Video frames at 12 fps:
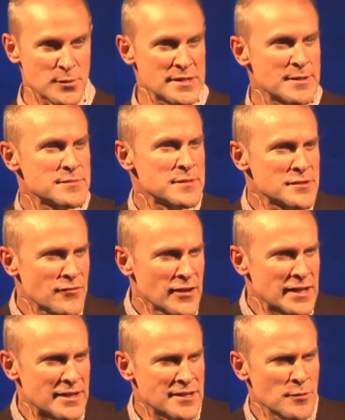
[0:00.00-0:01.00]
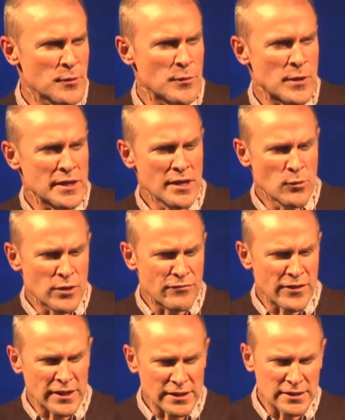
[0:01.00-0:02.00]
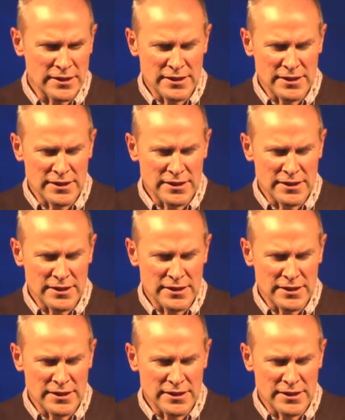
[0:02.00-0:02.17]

we sometimes feel that, don't we? We feel